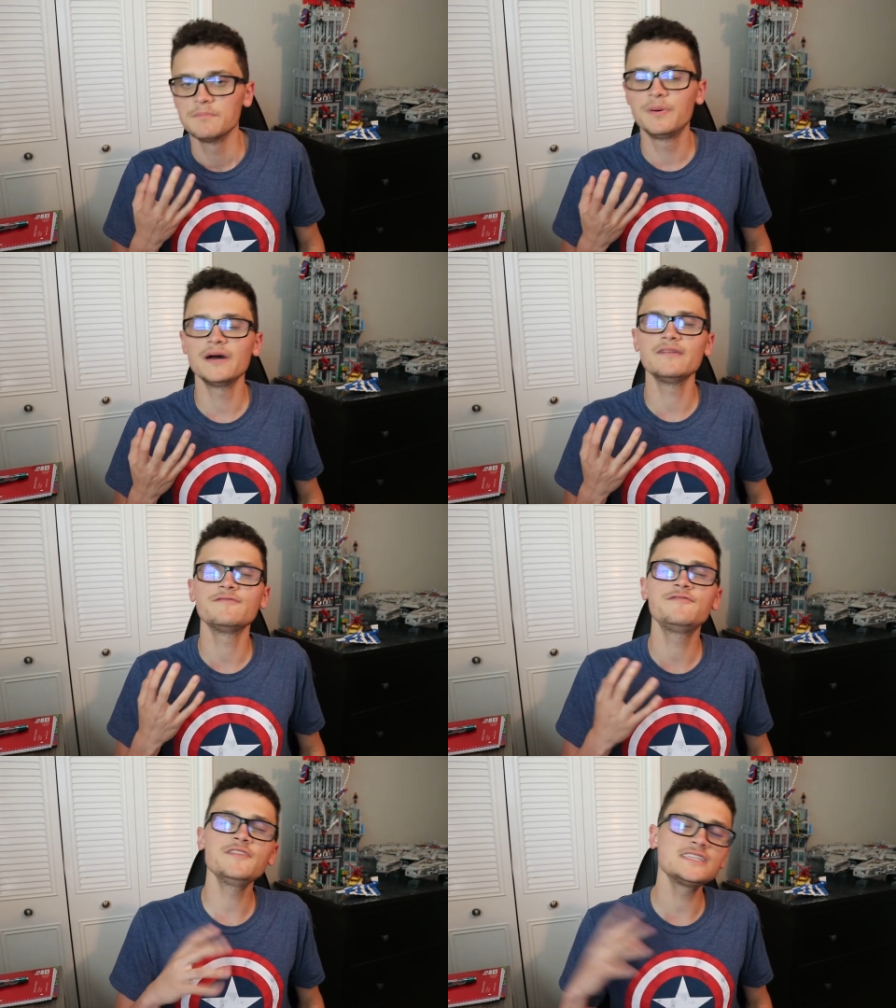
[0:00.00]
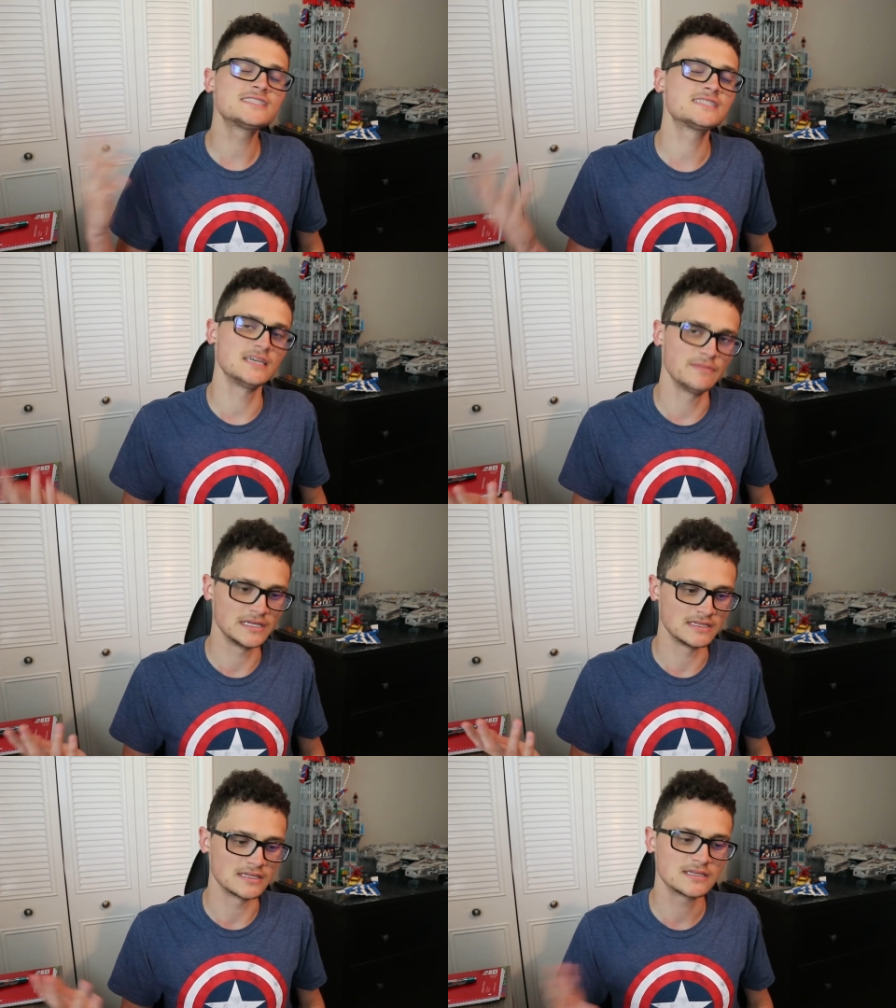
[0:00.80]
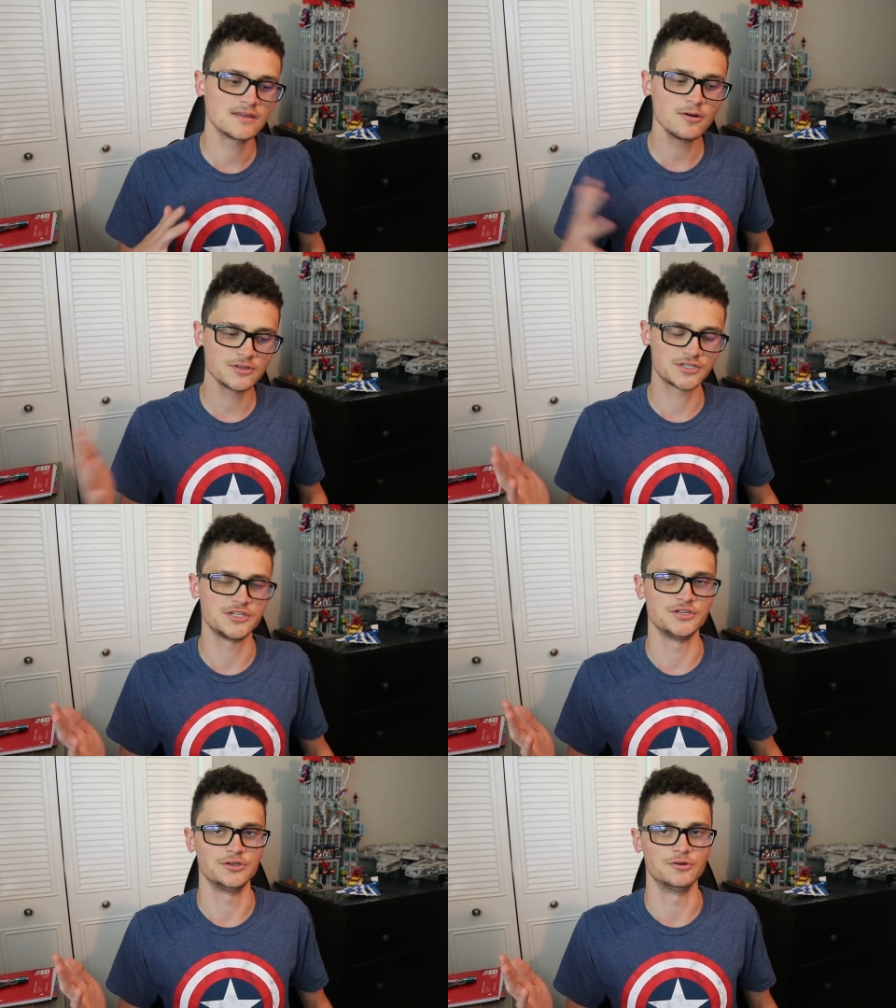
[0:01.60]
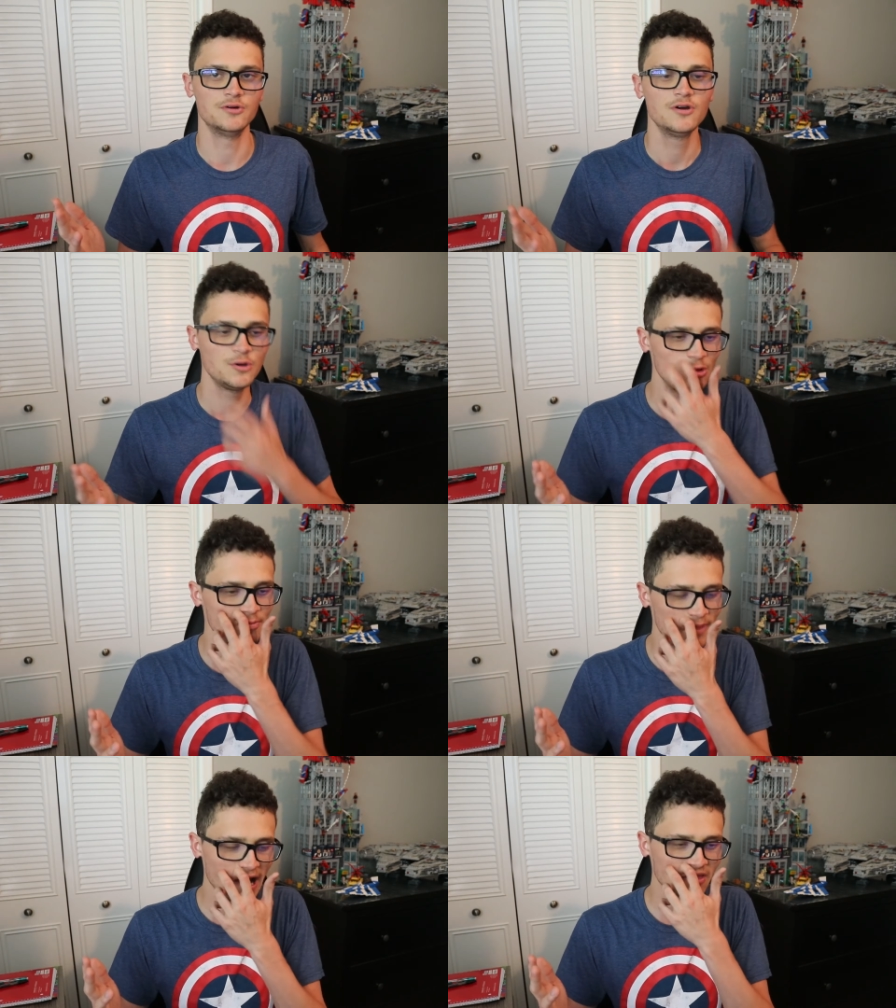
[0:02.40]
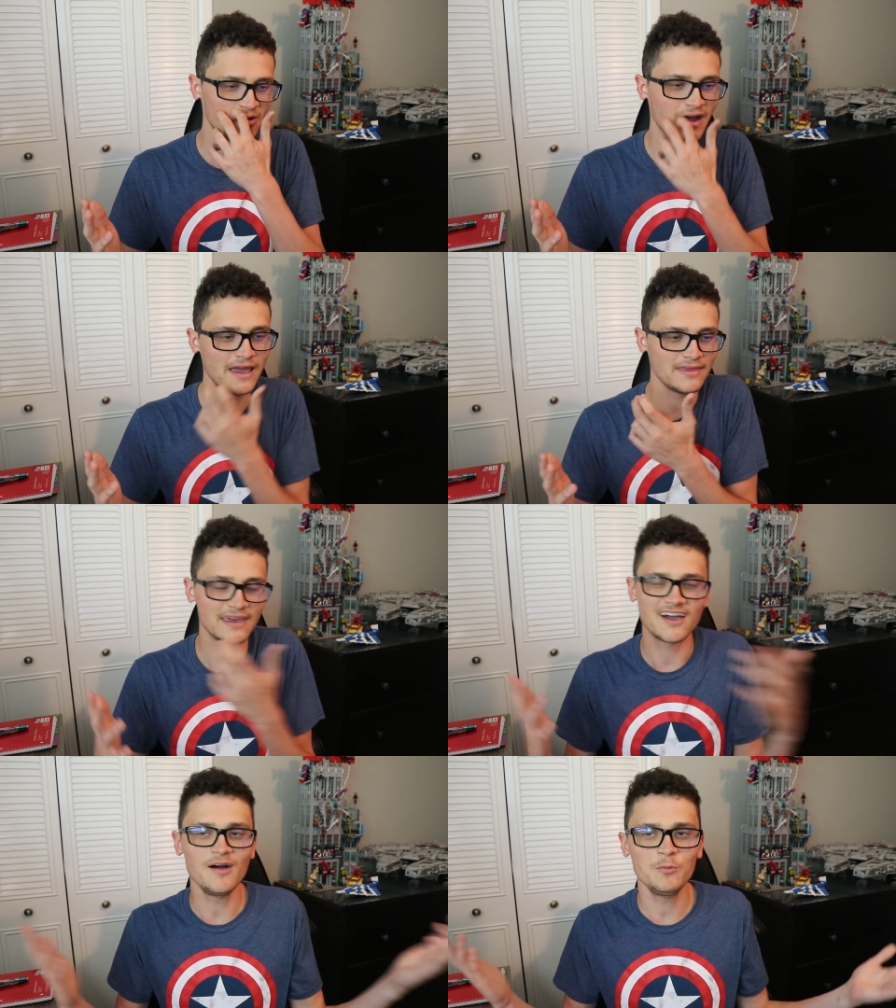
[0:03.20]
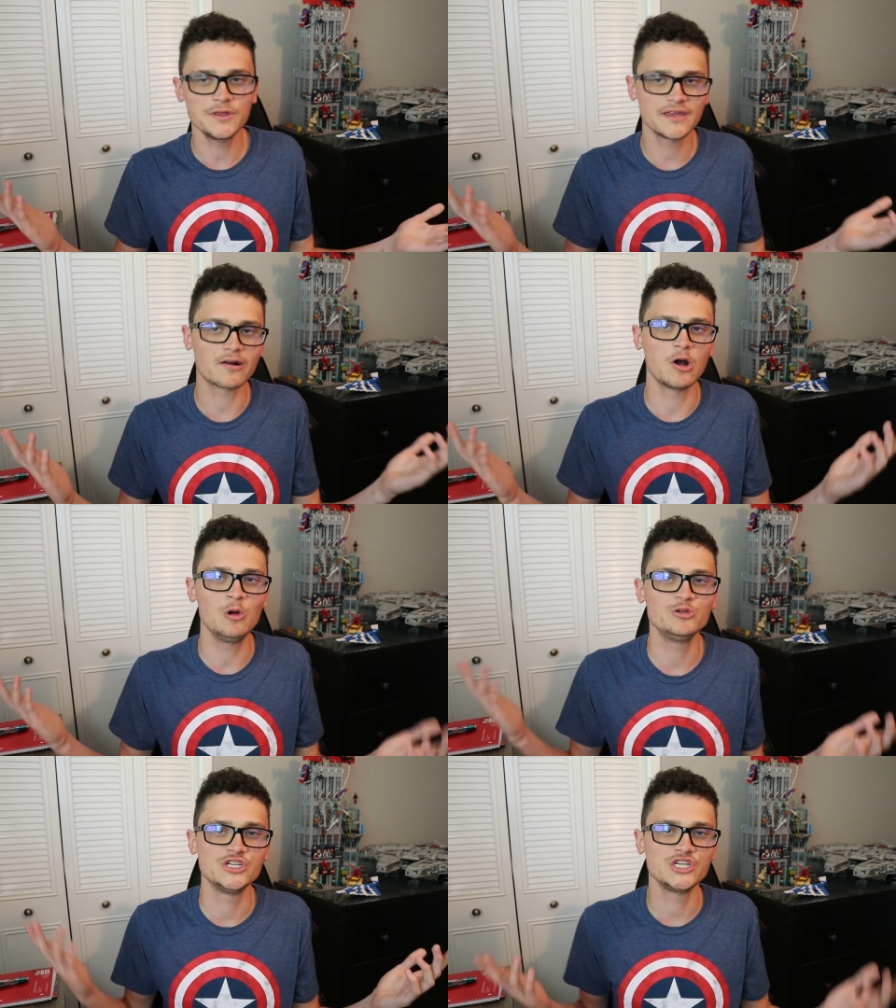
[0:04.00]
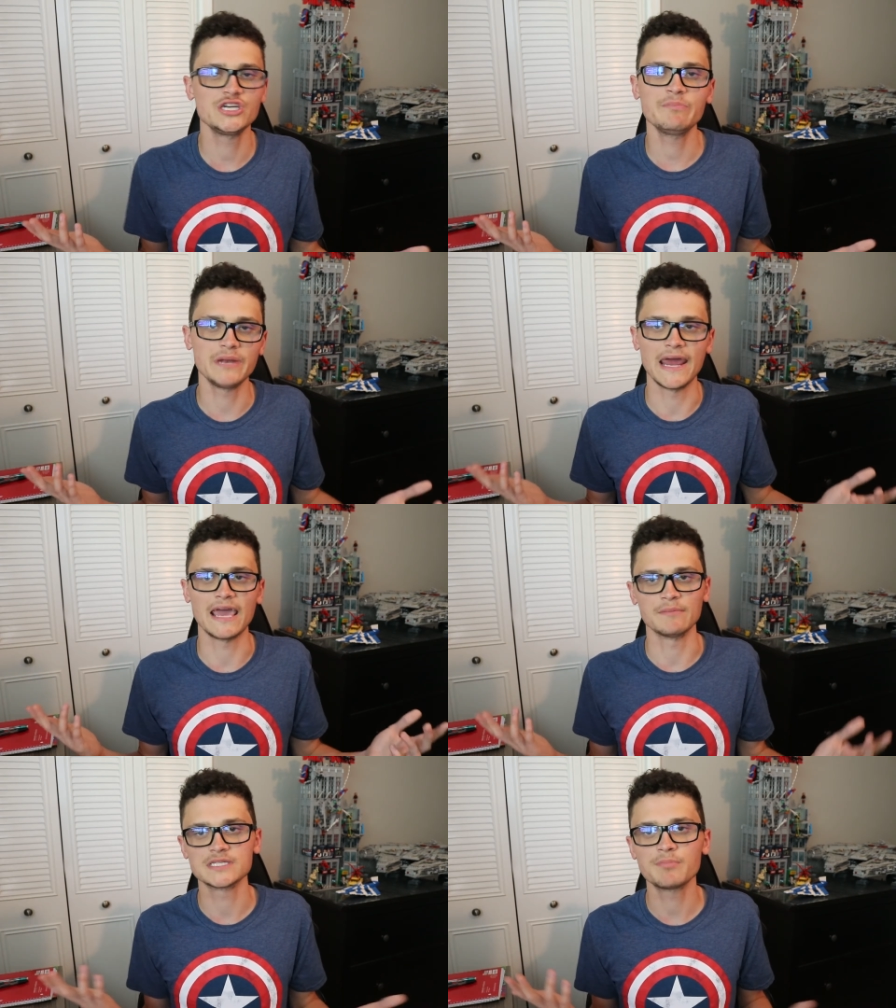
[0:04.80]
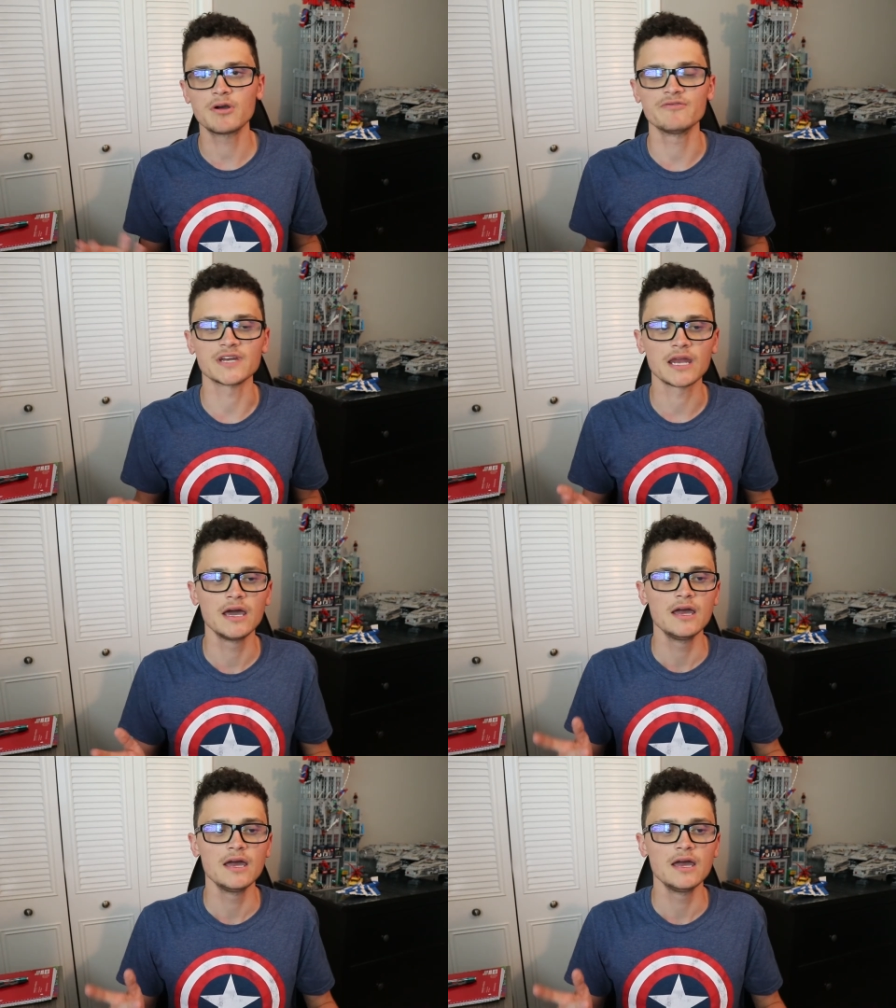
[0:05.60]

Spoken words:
But Fitzsimmons, those two, who, by the way, they come with their own ship name. It's perfect.